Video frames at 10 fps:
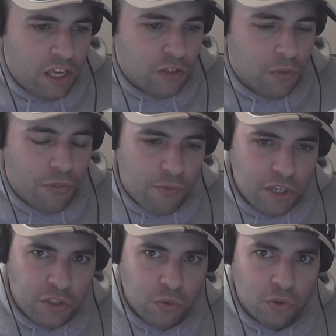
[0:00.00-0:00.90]
He's got
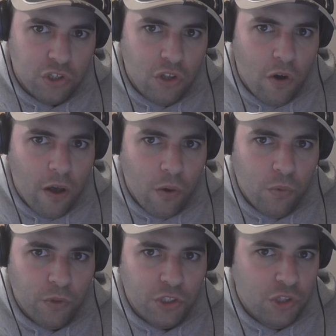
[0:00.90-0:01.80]
three sword style,
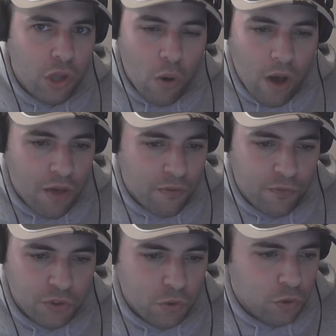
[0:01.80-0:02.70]
which no other
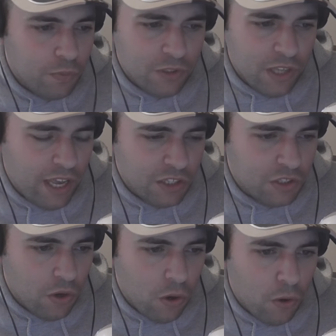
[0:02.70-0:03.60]
swordman has
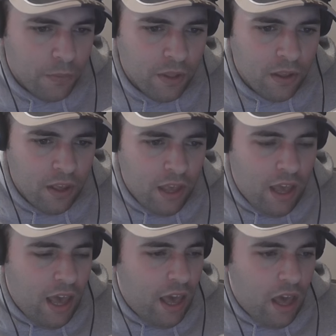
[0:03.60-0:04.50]
got.
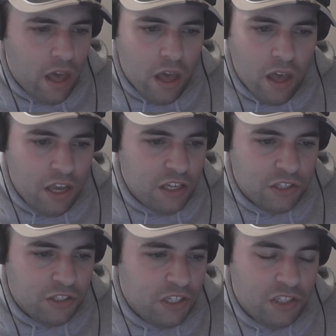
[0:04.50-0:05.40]

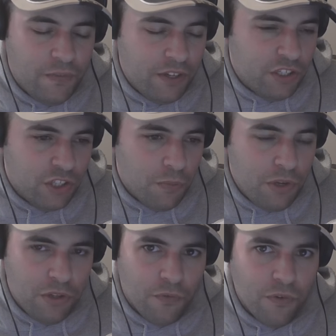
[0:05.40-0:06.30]
He's faced so
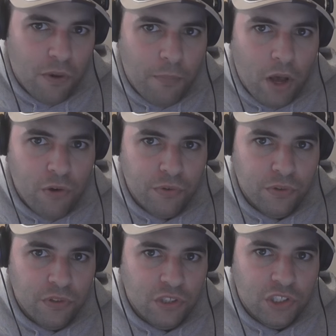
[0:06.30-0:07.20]
many different
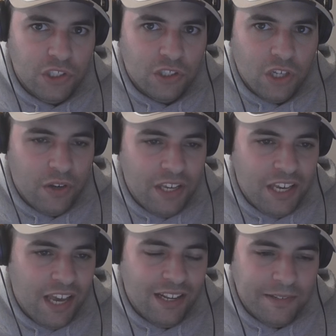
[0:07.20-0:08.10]
opponents, so he
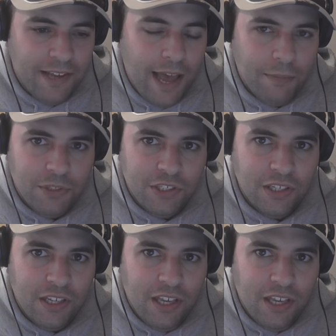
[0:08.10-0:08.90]
can adapt.